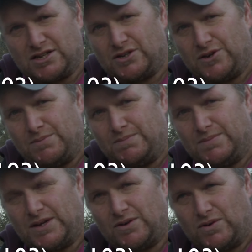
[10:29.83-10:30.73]
comb,
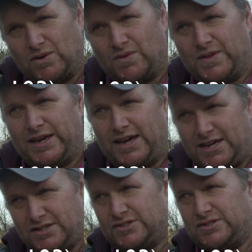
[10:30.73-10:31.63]
on the
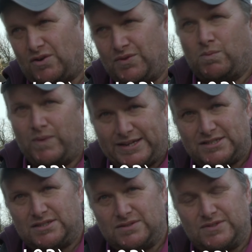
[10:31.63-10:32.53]
east, on the
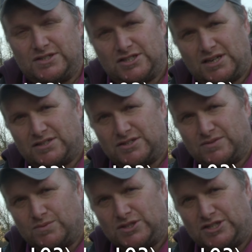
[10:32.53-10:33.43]
west of the Charter
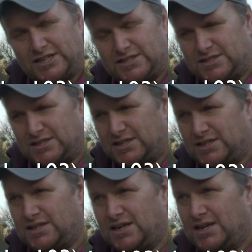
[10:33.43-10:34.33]
of
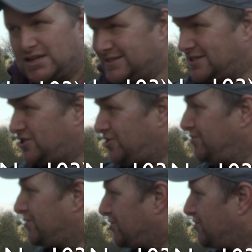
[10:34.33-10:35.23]
Woodchester, because there's
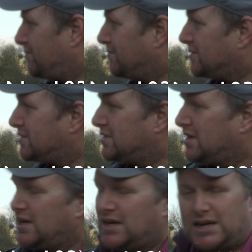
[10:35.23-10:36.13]
2 combes.
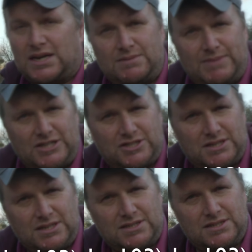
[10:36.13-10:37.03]
And I
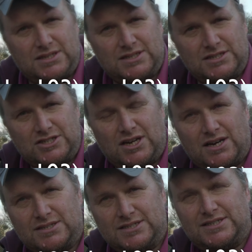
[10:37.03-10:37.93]
mentioned that the
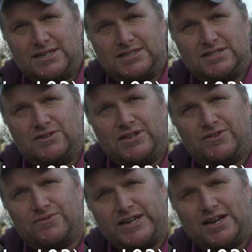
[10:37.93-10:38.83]
charter says it's only
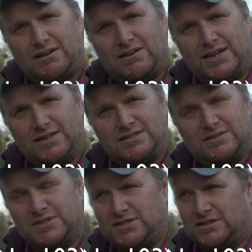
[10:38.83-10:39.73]
3
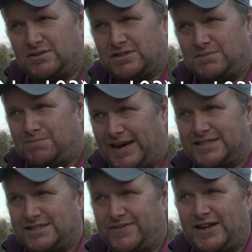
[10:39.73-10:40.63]
hides, which is not a
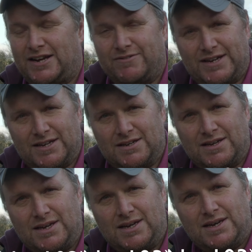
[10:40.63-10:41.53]
massive area.
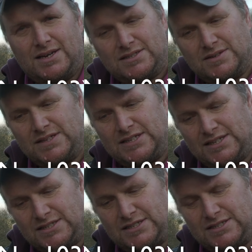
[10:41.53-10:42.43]
So
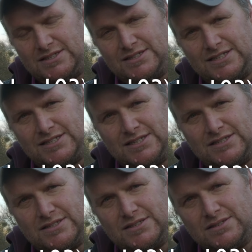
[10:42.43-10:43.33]
this
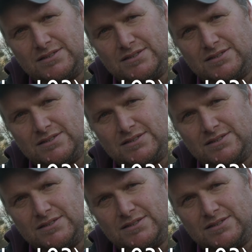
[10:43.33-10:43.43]
is